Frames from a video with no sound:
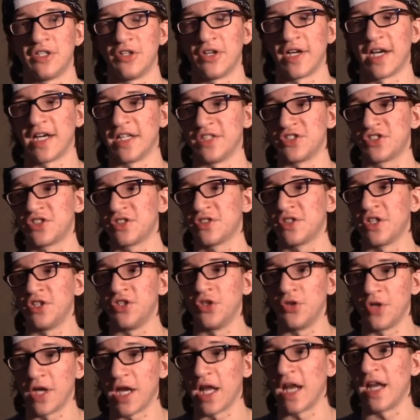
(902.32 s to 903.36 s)
guys could
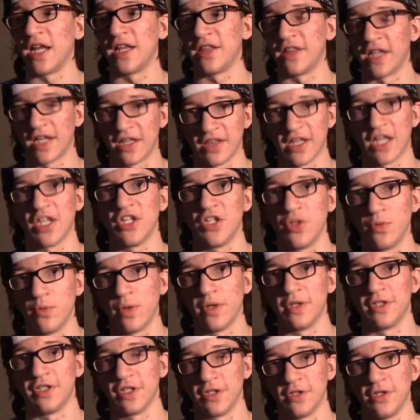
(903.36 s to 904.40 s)
do anything that you
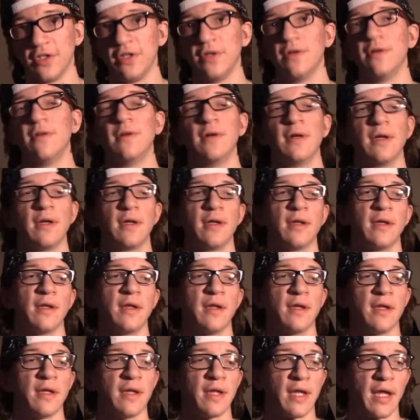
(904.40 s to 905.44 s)
want to do.
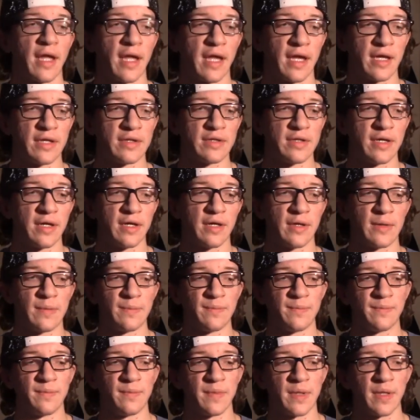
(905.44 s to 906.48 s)
And,
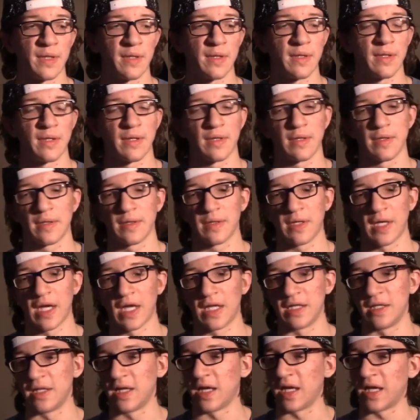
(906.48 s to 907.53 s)
um,
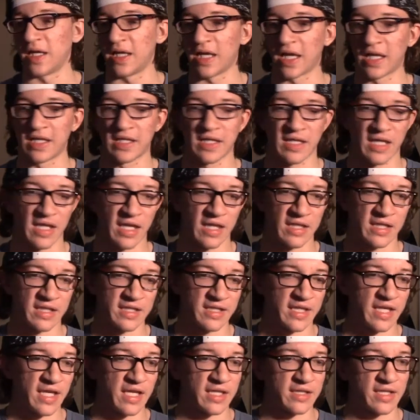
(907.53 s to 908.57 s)
and, and, and,
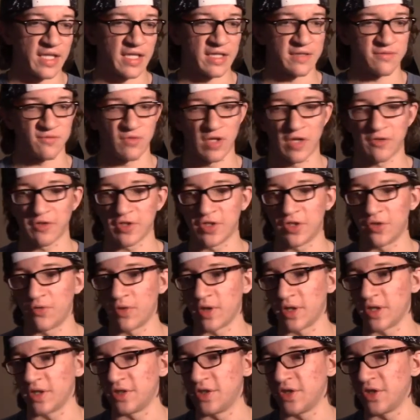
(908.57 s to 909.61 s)
again, like, whatever you
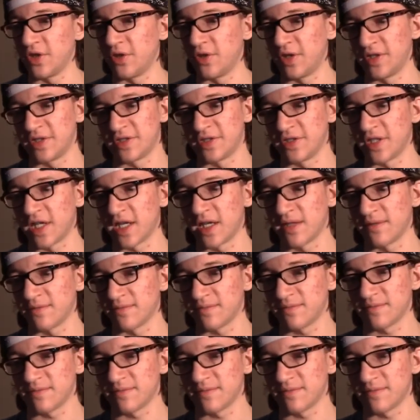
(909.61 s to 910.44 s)
want to do, it's not,